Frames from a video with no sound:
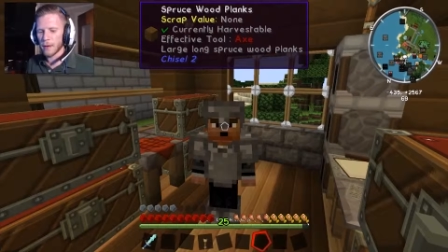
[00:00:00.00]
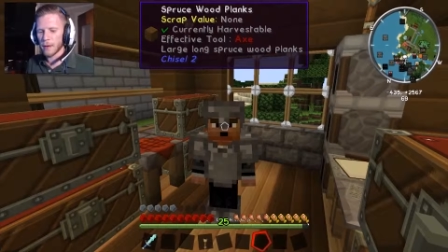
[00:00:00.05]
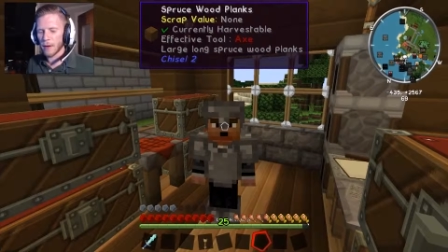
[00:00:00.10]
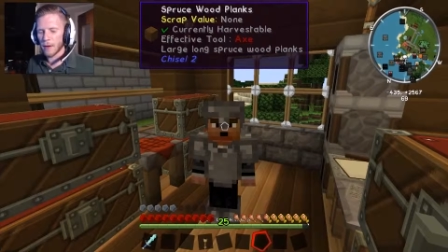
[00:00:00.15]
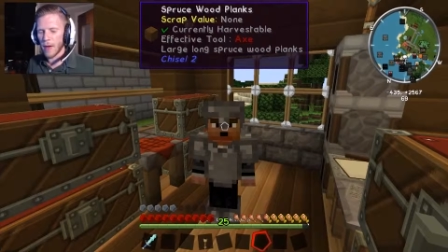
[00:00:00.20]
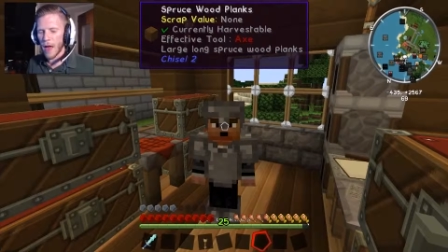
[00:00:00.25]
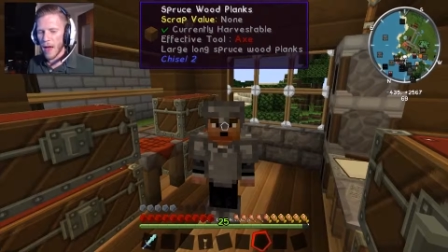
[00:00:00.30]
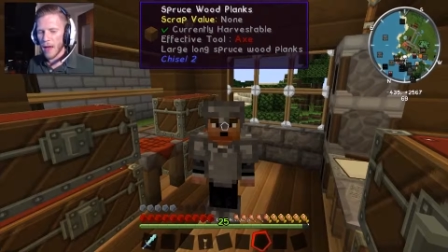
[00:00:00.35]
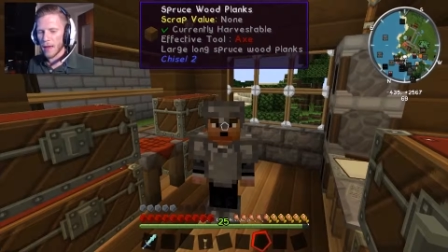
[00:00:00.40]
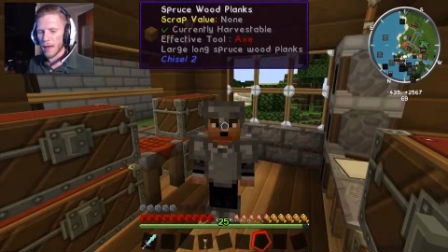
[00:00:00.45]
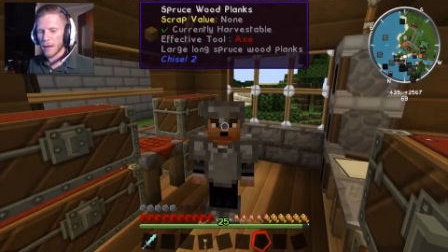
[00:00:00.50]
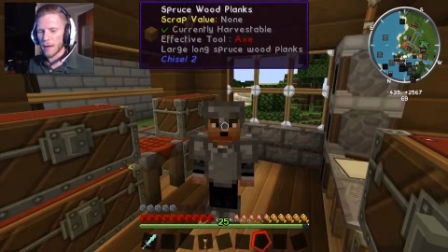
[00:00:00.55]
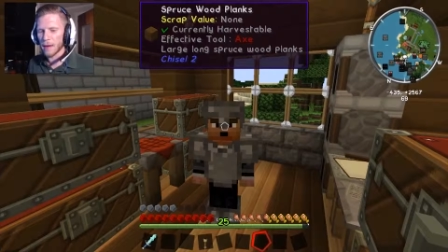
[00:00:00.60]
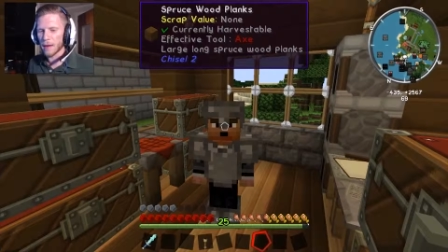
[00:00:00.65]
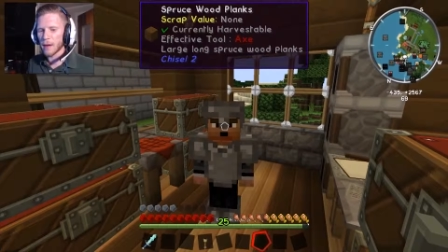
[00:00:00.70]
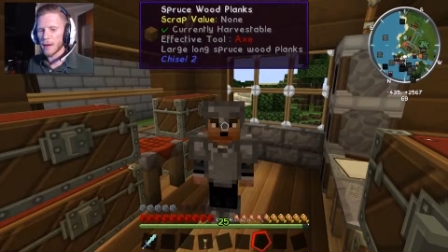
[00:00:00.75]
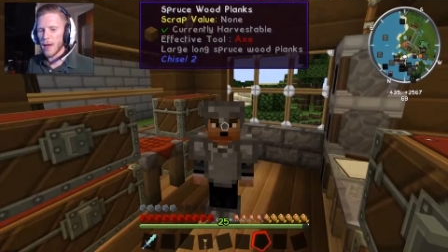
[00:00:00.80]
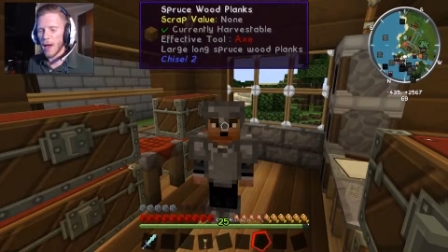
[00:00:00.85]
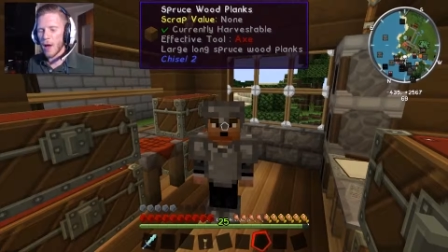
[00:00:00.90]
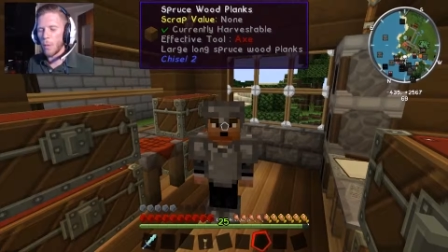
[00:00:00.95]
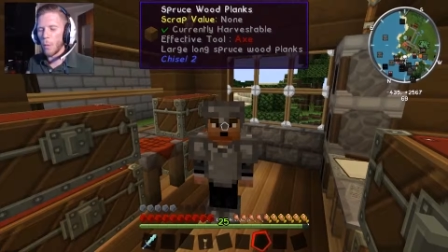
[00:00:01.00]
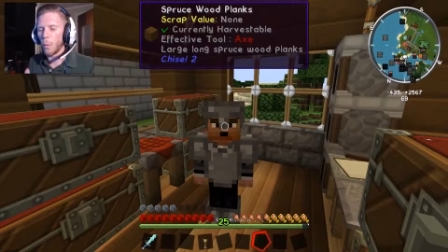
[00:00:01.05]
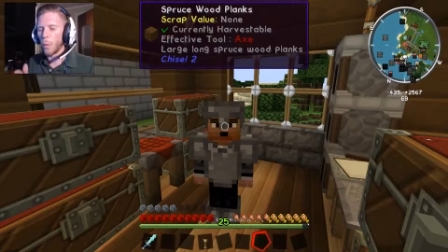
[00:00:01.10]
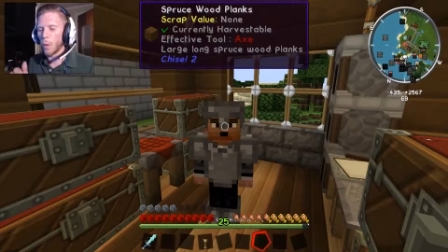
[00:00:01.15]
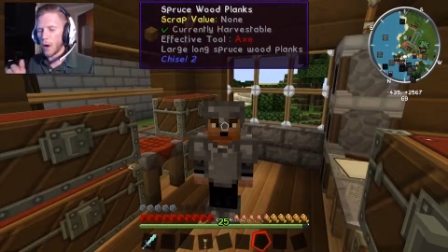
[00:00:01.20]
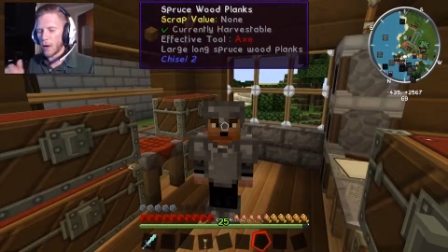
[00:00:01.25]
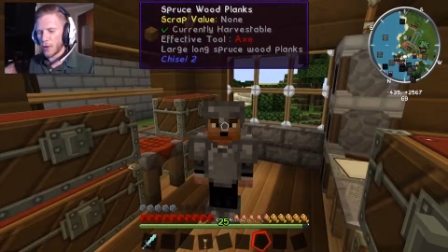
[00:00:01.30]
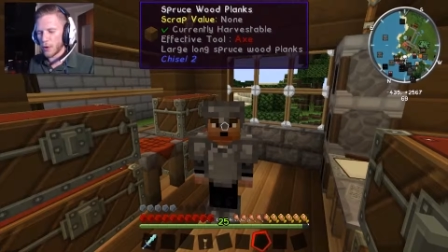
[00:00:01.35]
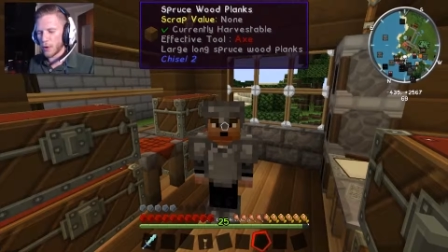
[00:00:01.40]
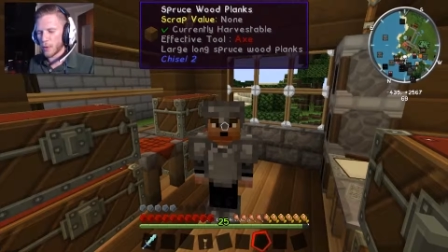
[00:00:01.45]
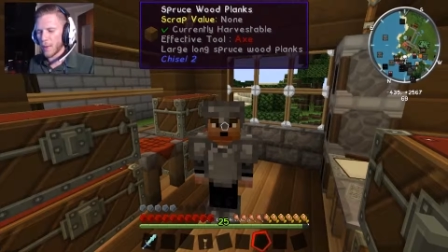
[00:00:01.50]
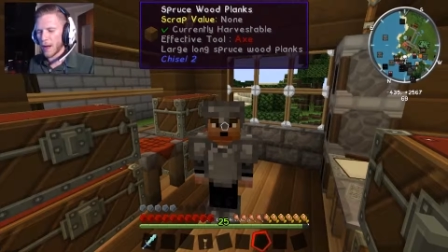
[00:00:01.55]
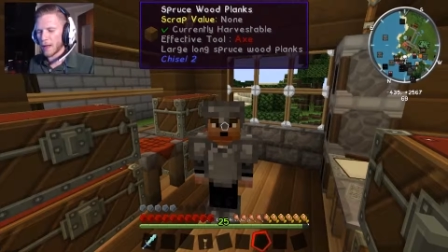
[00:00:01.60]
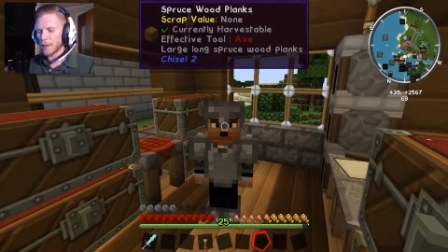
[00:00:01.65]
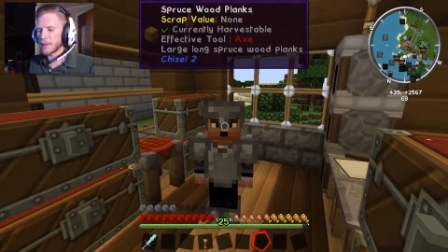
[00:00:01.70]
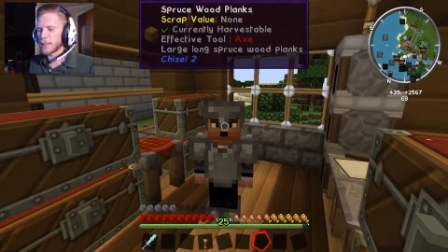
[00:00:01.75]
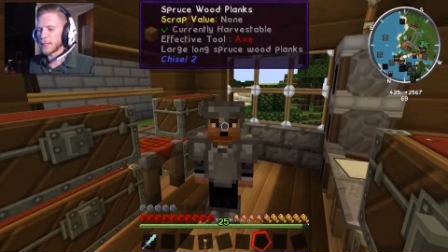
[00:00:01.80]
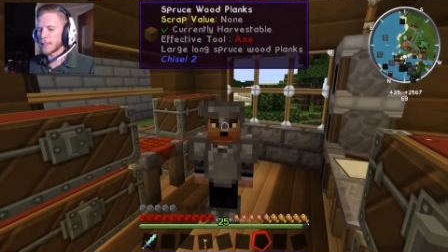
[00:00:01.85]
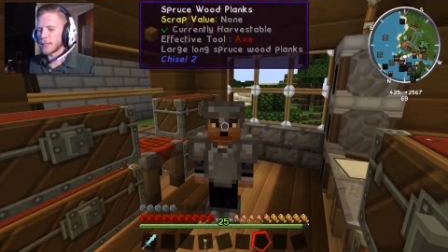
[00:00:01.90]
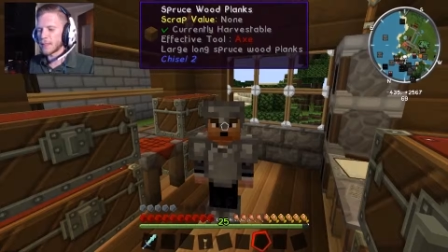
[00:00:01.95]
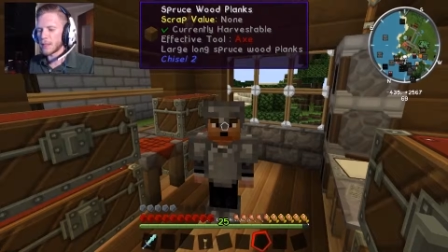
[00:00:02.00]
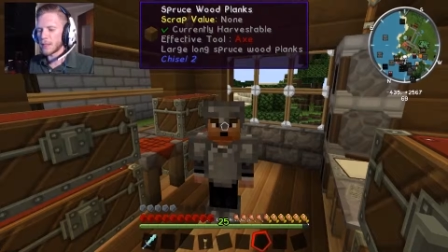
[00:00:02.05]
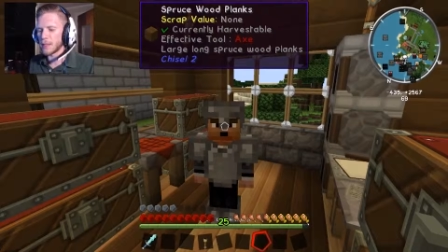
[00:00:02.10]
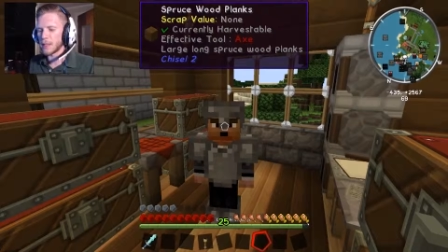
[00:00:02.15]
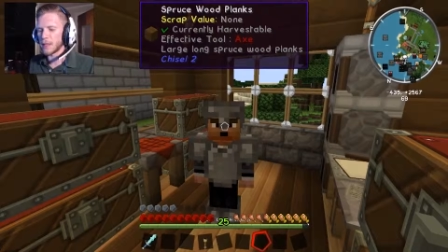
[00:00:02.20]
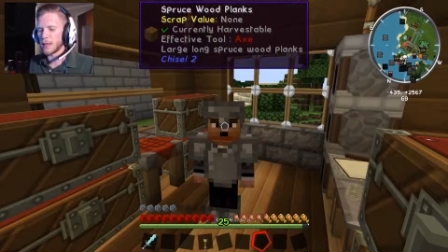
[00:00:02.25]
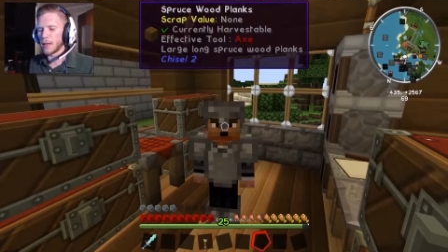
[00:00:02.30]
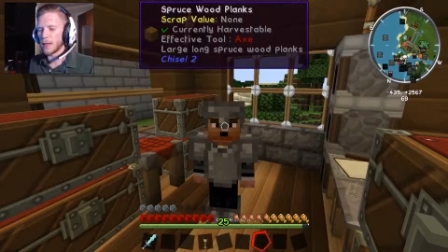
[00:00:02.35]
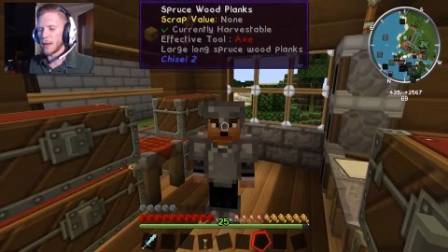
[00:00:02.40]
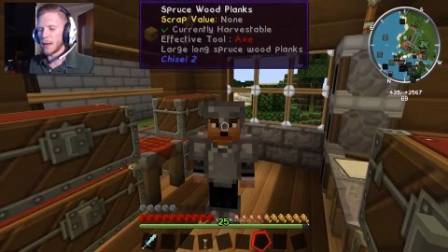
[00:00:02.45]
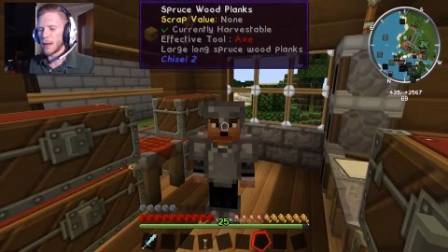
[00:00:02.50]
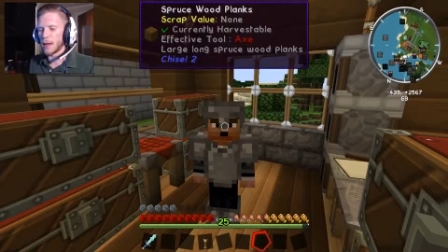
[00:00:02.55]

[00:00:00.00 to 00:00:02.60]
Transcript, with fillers: okay, and what you're about to see